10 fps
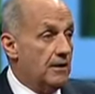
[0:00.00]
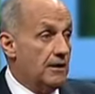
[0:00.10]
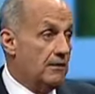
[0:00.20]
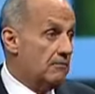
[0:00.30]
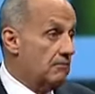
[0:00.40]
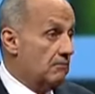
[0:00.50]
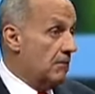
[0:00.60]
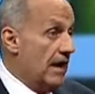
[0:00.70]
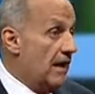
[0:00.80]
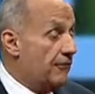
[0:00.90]
In
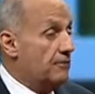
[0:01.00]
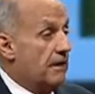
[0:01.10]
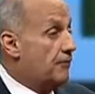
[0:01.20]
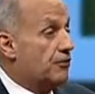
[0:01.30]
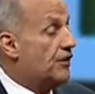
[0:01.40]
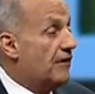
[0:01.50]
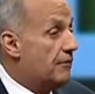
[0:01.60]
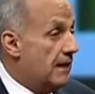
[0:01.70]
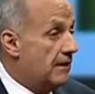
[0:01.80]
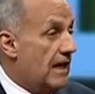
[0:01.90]
half of my first half
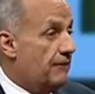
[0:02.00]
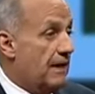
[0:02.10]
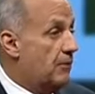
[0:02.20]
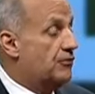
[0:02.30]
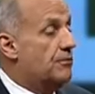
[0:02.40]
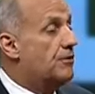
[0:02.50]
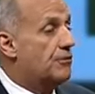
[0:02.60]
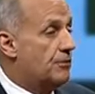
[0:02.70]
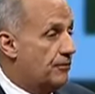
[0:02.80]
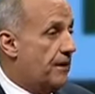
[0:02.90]
of my life, I was a
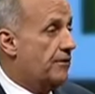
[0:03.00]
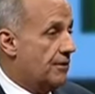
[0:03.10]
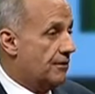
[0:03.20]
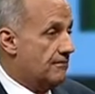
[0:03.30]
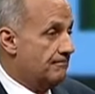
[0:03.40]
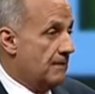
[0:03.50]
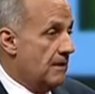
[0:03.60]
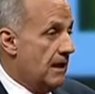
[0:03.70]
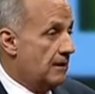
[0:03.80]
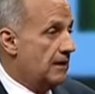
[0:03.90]
miserable failure.
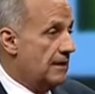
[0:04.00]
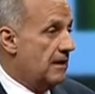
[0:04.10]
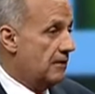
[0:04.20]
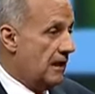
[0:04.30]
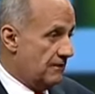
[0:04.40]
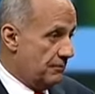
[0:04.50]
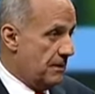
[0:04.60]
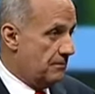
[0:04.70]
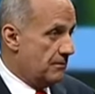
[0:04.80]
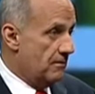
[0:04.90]
I let down a lot of
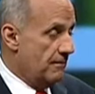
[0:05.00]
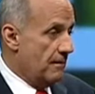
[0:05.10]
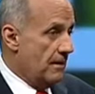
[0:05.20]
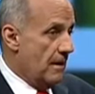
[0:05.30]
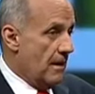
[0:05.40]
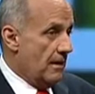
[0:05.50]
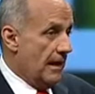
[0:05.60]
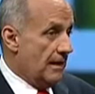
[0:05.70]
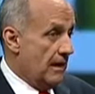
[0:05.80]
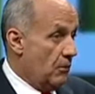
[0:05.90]
people,
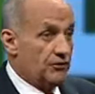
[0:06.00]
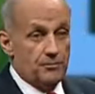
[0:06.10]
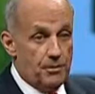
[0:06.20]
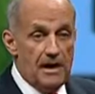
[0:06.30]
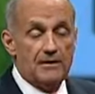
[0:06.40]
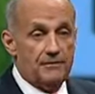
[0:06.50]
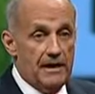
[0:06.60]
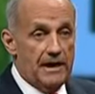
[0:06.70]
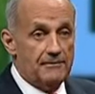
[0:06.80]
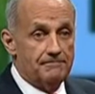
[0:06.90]
and I wasn't proud of
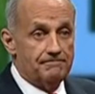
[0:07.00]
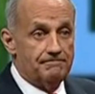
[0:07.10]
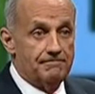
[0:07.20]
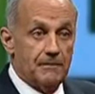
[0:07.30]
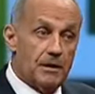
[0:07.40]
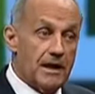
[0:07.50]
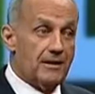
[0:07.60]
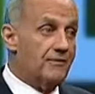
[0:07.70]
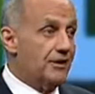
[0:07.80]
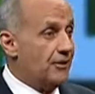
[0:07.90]
that. But I
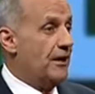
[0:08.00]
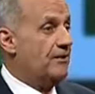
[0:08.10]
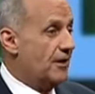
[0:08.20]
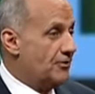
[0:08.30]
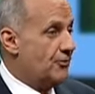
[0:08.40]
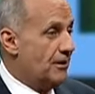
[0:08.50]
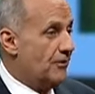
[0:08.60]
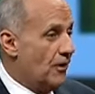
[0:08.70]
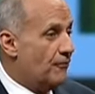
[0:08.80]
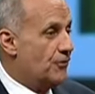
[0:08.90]
live in a great country
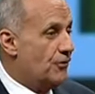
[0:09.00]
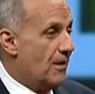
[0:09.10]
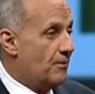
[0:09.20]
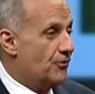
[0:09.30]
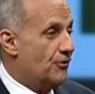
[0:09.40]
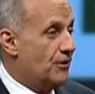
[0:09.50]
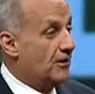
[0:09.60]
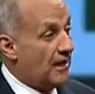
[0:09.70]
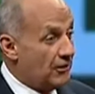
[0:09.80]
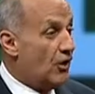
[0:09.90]
that offers you
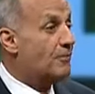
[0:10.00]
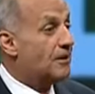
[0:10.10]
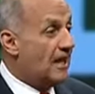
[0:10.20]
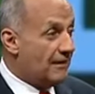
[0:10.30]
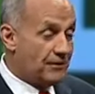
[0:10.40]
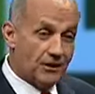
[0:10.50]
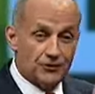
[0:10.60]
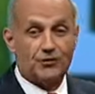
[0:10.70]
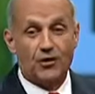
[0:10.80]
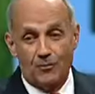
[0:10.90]
opportunity, like Herbalife
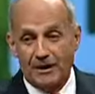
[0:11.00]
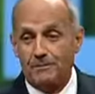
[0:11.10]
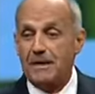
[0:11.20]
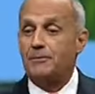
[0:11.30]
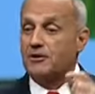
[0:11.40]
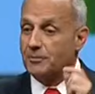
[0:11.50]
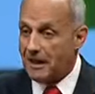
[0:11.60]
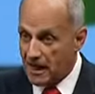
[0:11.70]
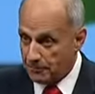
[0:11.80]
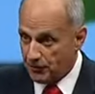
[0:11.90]
does to so many people. It's
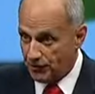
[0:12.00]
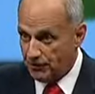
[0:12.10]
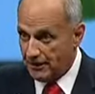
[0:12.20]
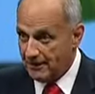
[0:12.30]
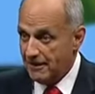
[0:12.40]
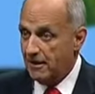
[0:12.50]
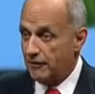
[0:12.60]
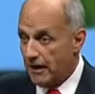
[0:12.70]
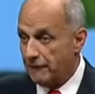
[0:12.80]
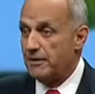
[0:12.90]
about opportunity
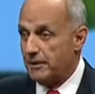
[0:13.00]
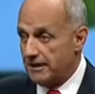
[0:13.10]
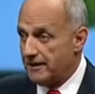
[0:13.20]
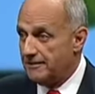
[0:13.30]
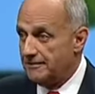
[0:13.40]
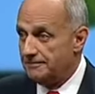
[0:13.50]
for everybody.